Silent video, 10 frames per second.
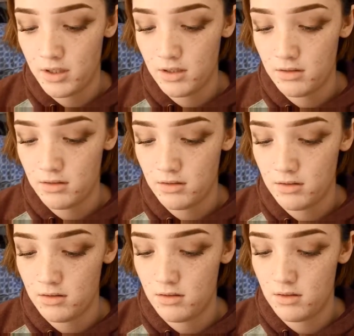it
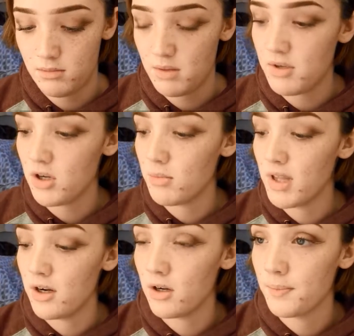in my beauty
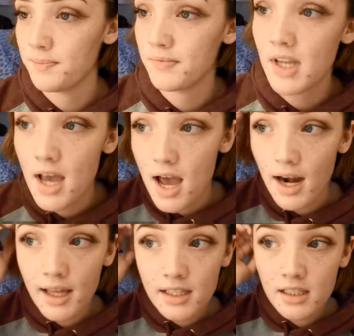blender. And
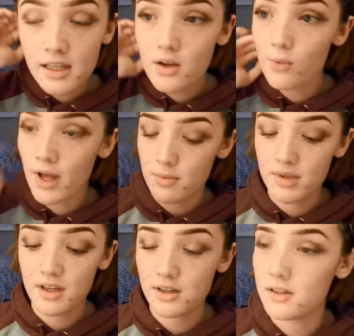I didn't get it wet
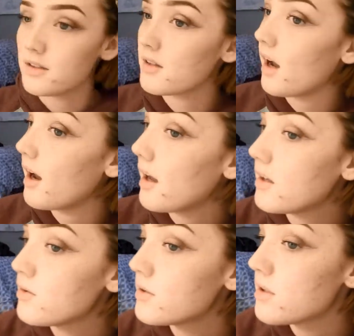because I
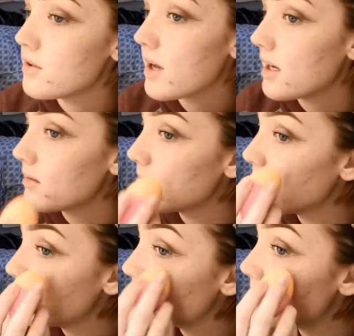used to do that.
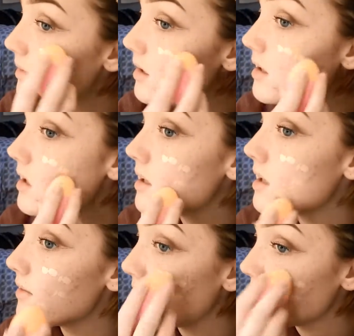And
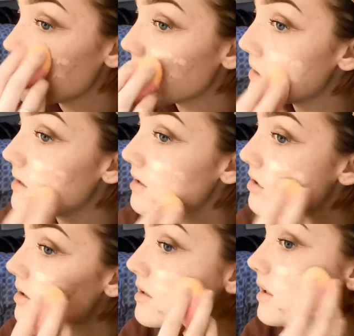I find that this is
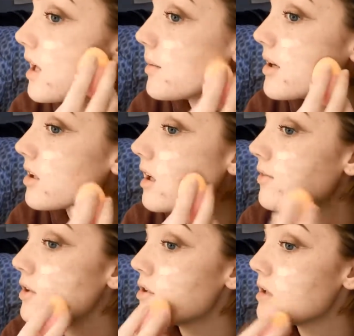just a lot better
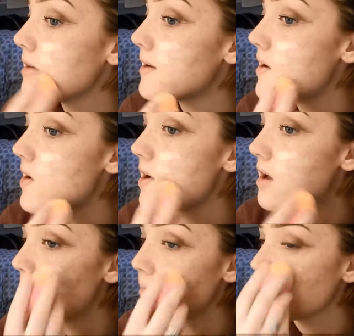coverage.
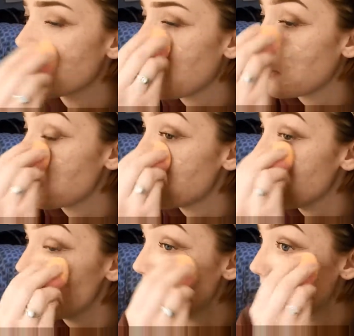Which, like, I knew in
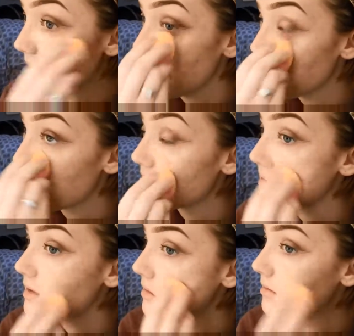the beginning, but I
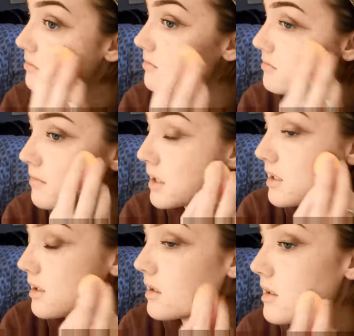still, like,
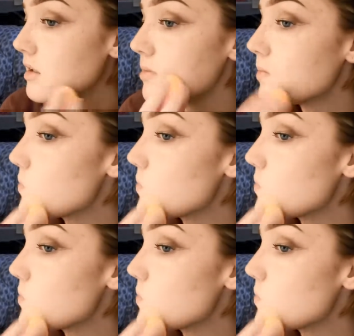didn't listen.